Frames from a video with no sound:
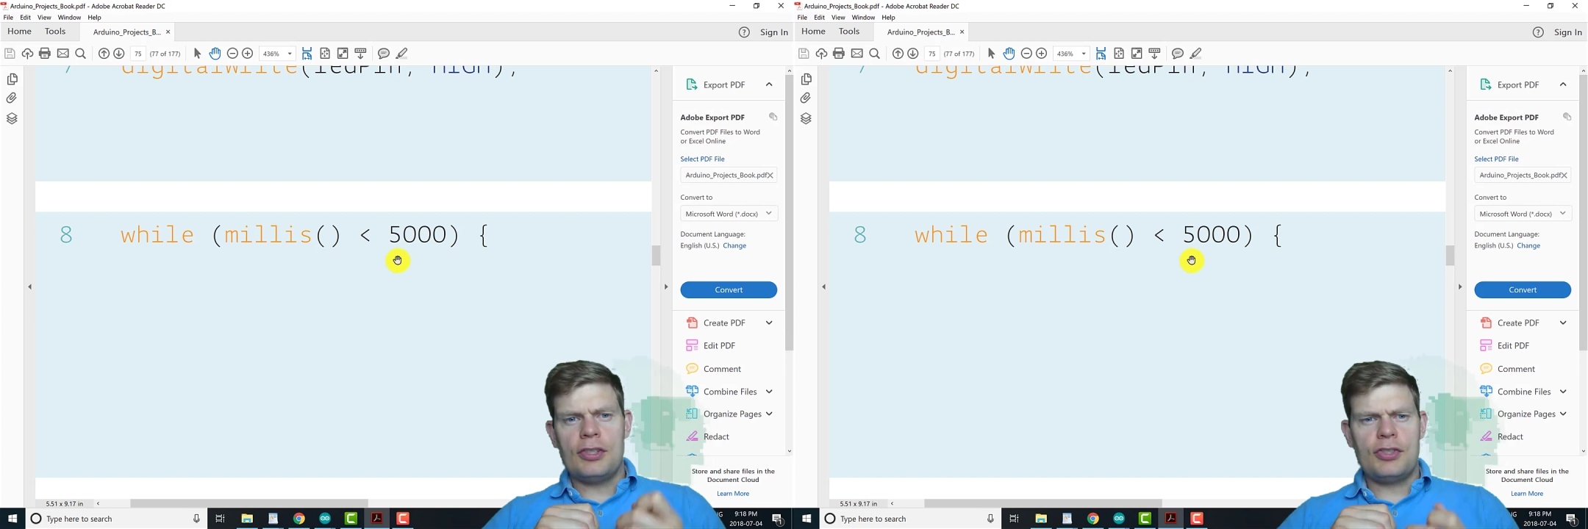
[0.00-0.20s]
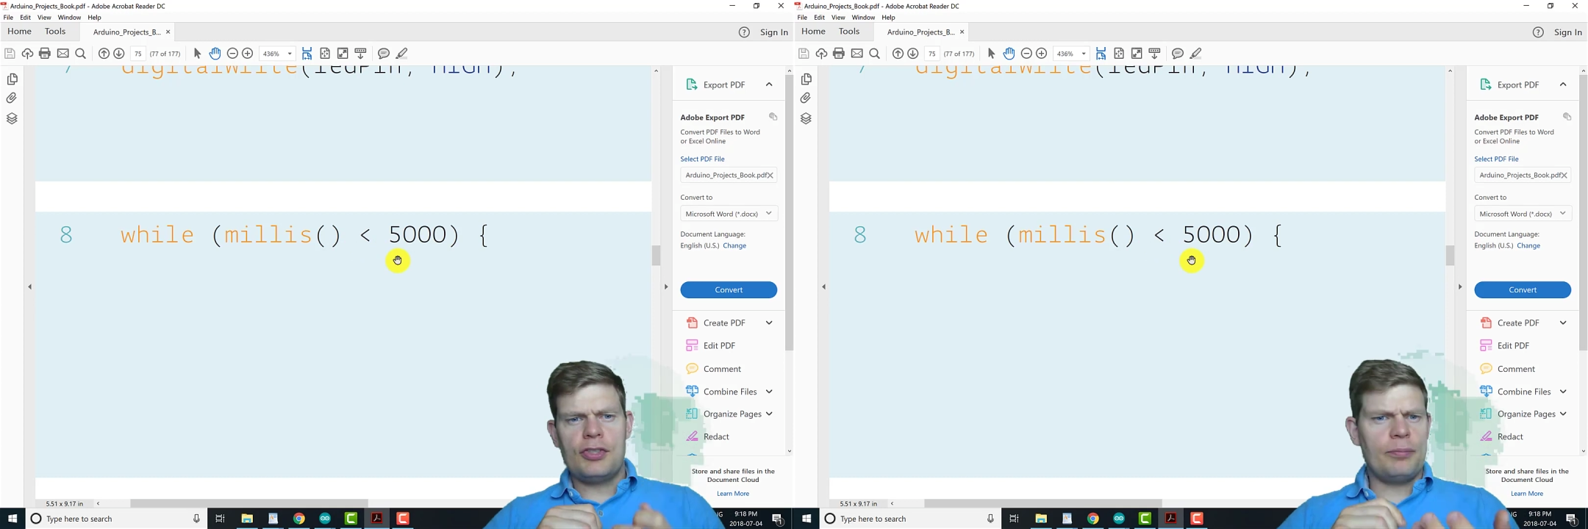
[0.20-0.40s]

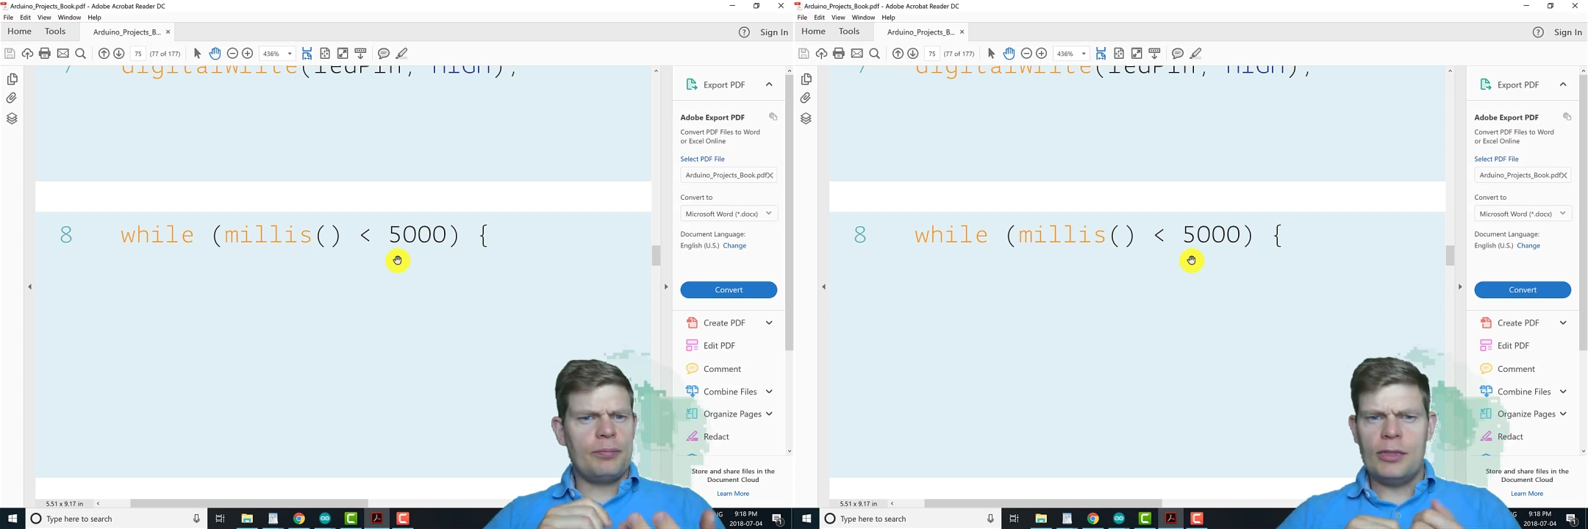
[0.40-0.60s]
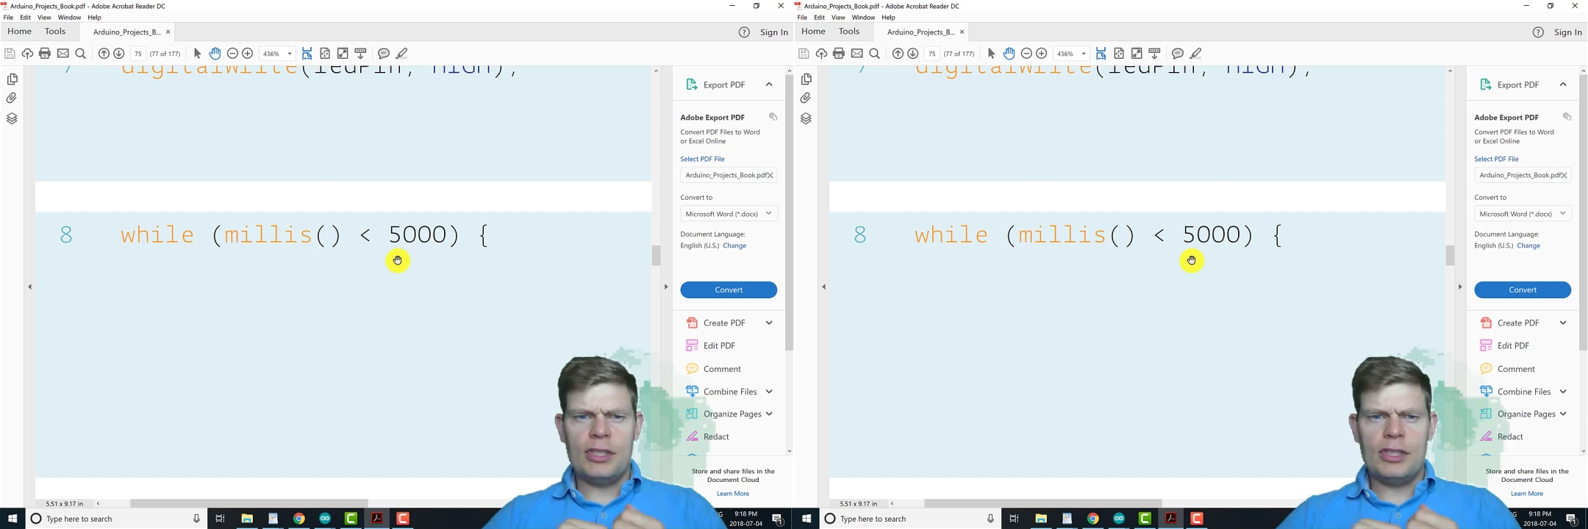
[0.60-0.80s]
So yeah,
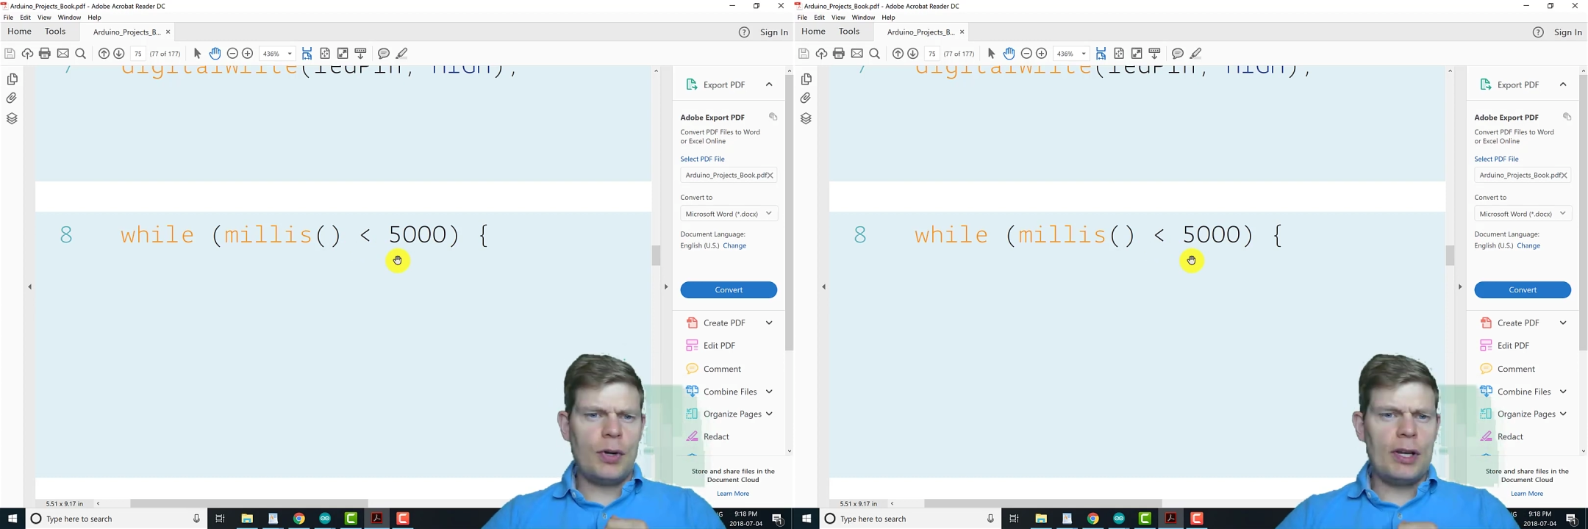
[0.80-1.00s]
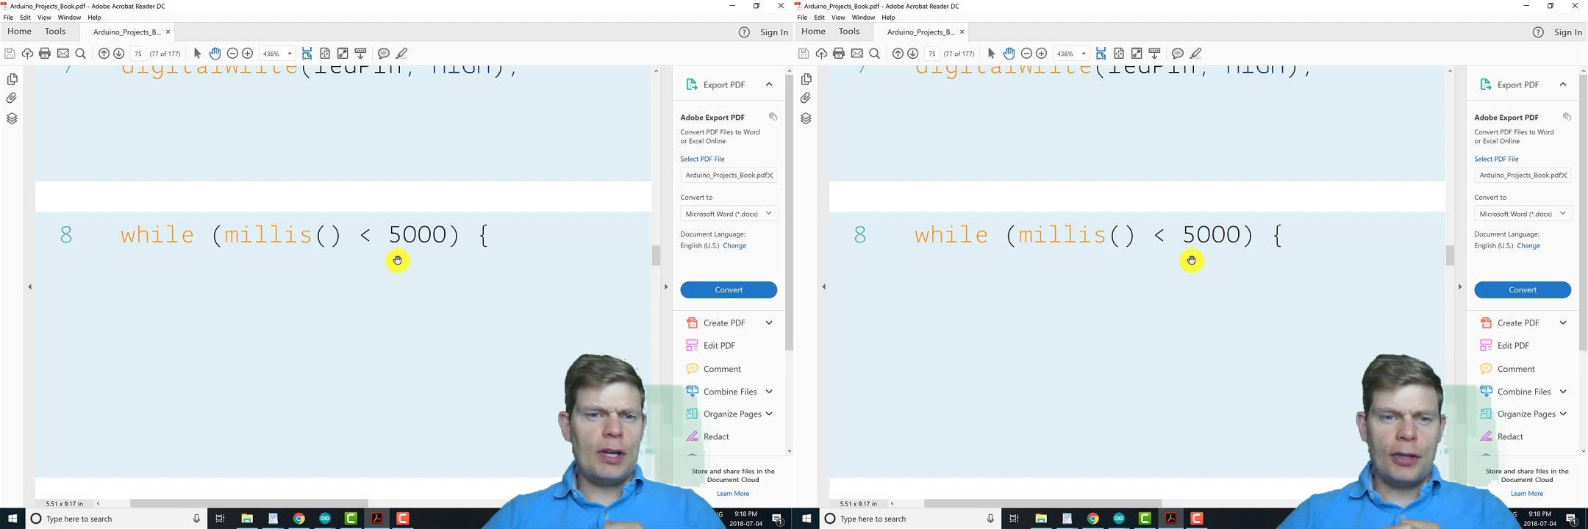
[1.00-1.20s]
it's
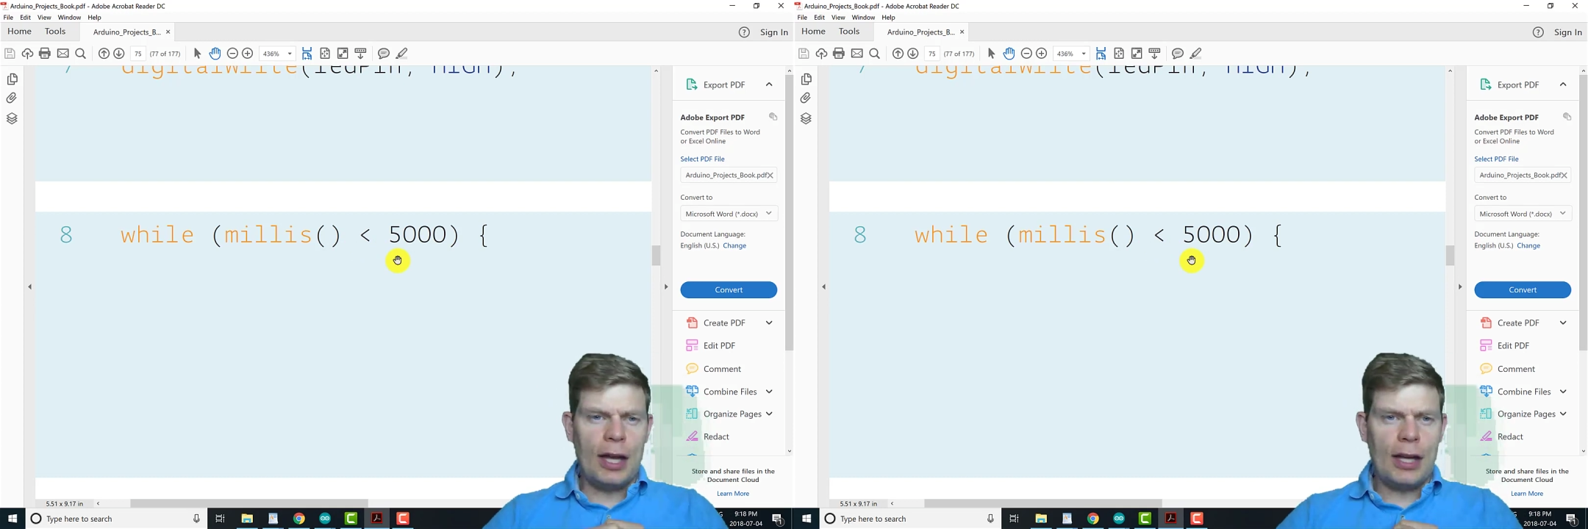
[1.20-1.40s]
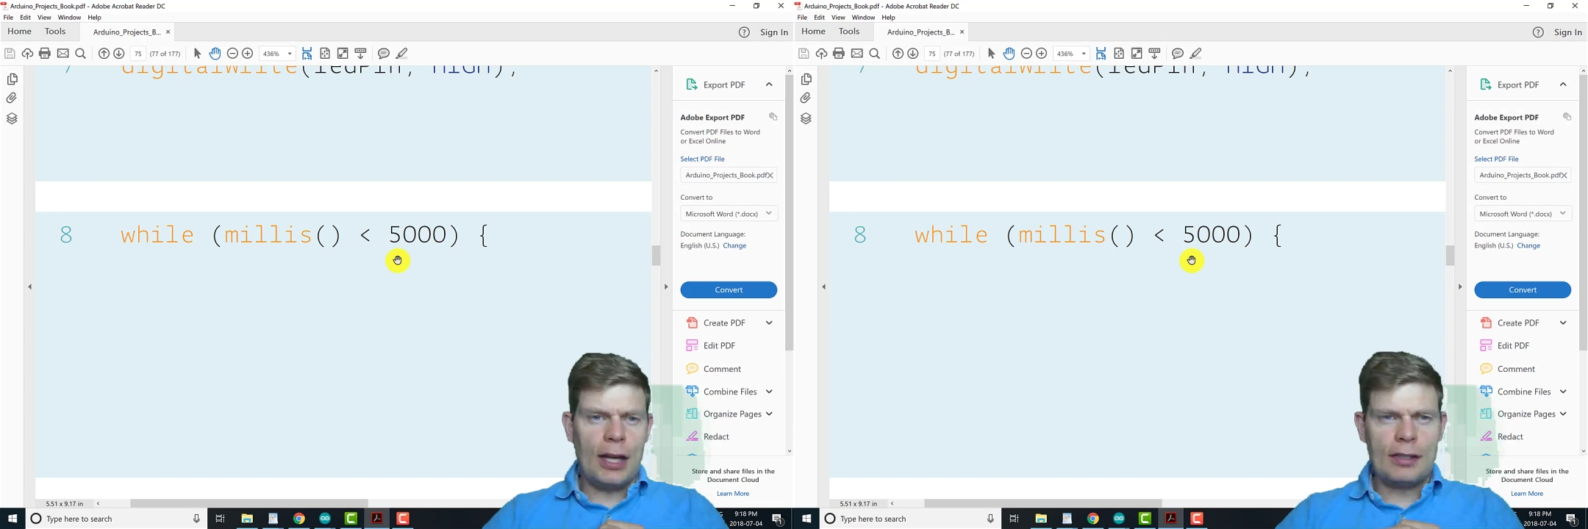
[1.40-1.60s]
great for
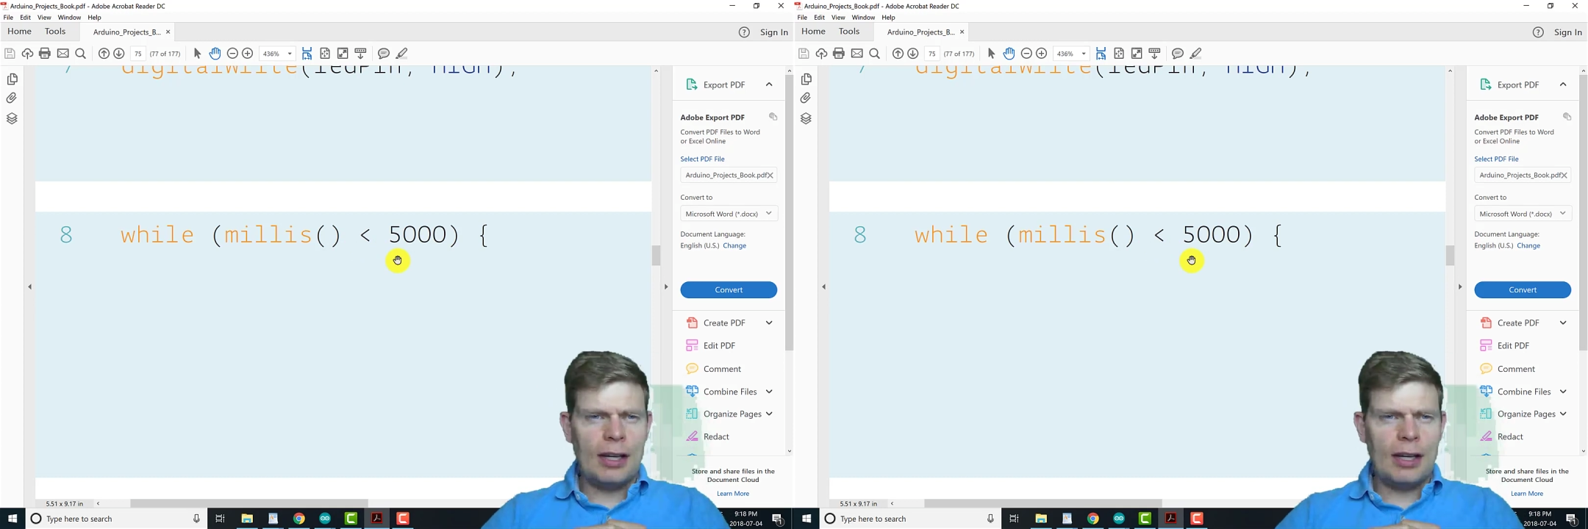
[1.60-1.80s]
that.